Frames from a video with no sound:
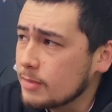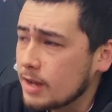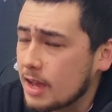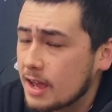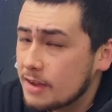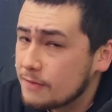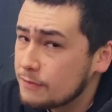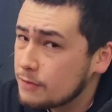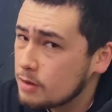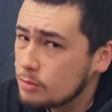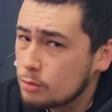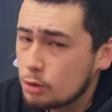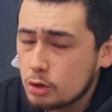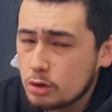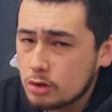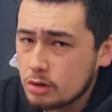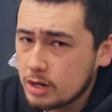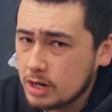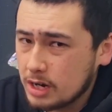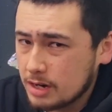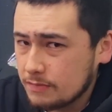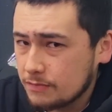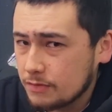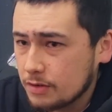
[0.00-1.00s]
Like if I'm
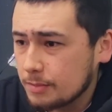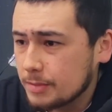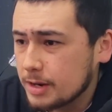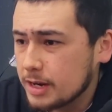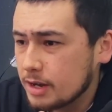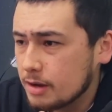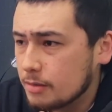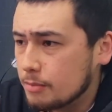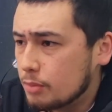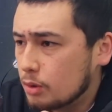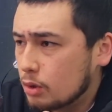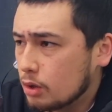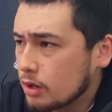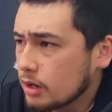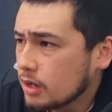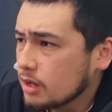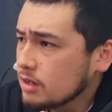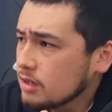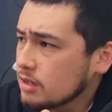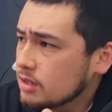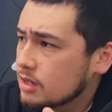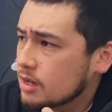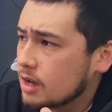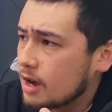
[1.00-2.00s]
ordering in from an
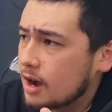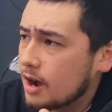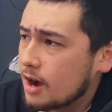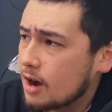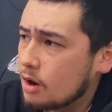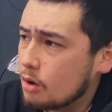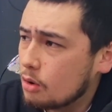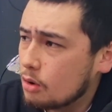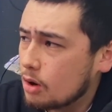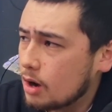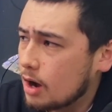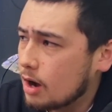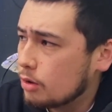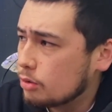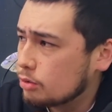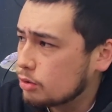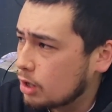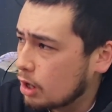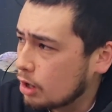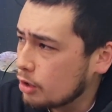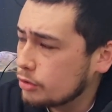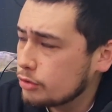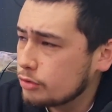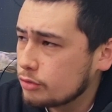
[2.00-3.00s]
importer, I'll
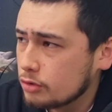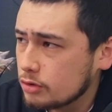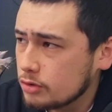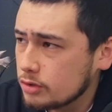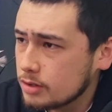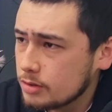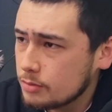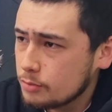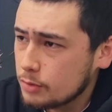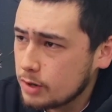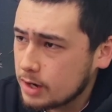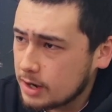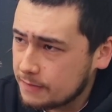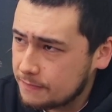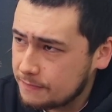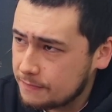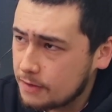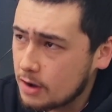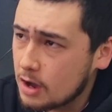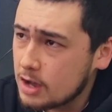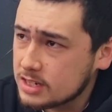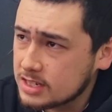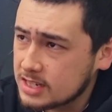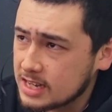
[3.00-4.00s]
go through them when I
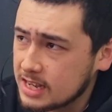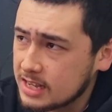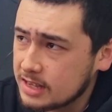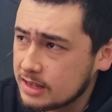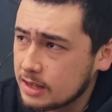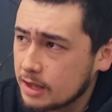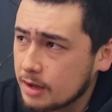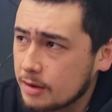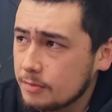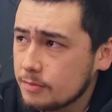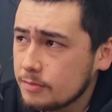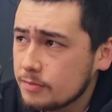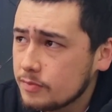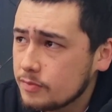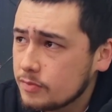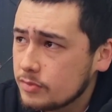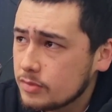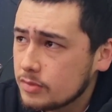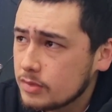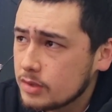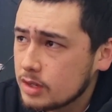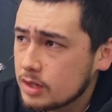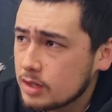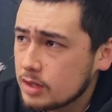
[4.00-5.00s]
first get them.
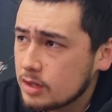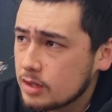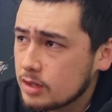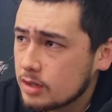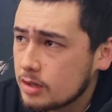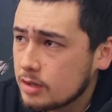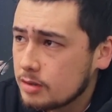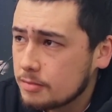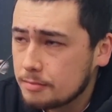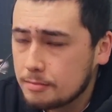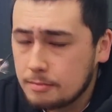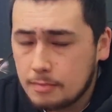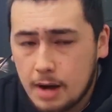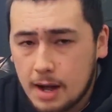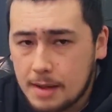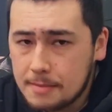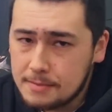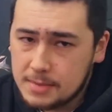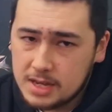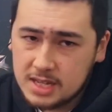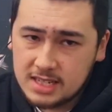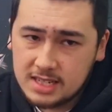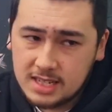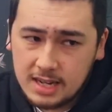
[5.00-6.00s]
Might
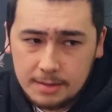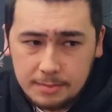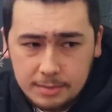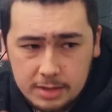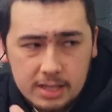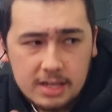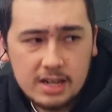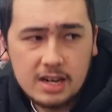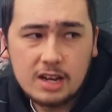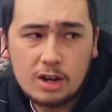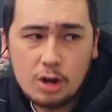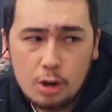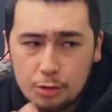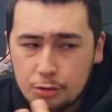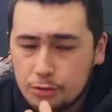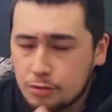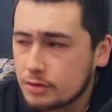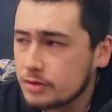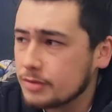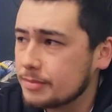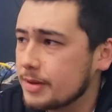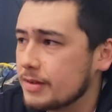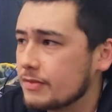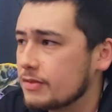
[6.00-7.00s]
miss some, and then I go
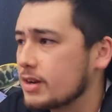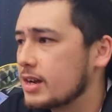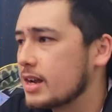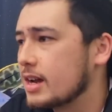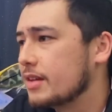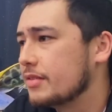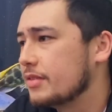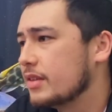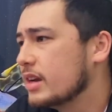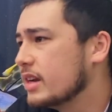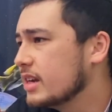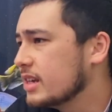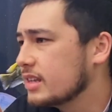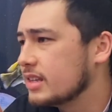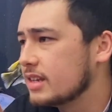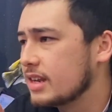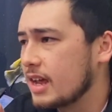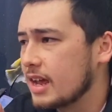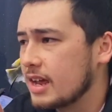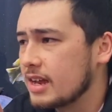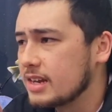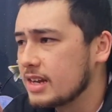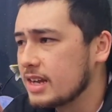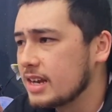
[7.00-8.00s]
through them every now and then,
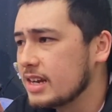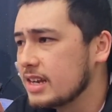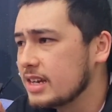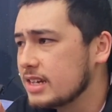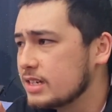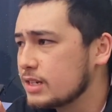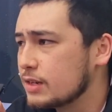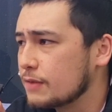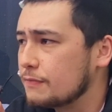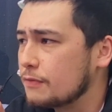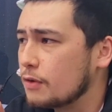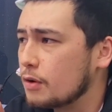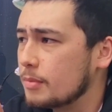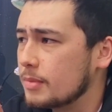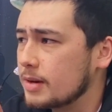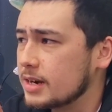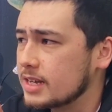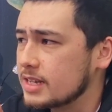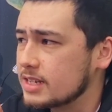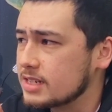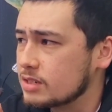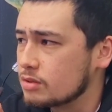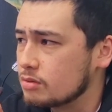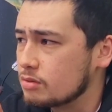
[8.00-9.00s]
and any
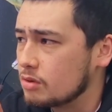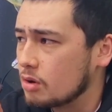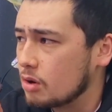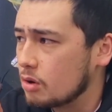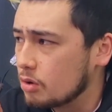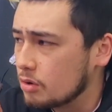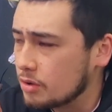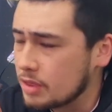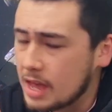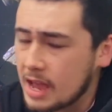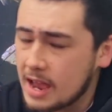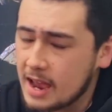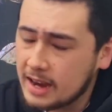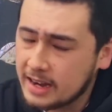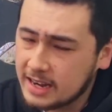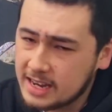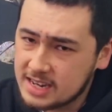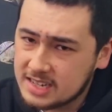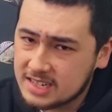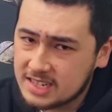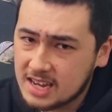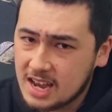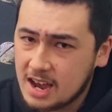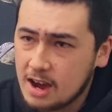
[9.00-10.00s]
deformities or that
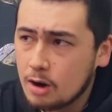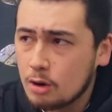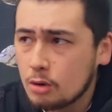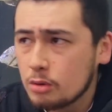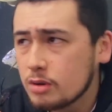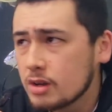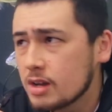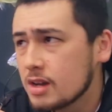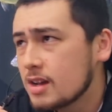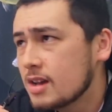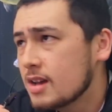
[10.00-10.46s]
gets culled.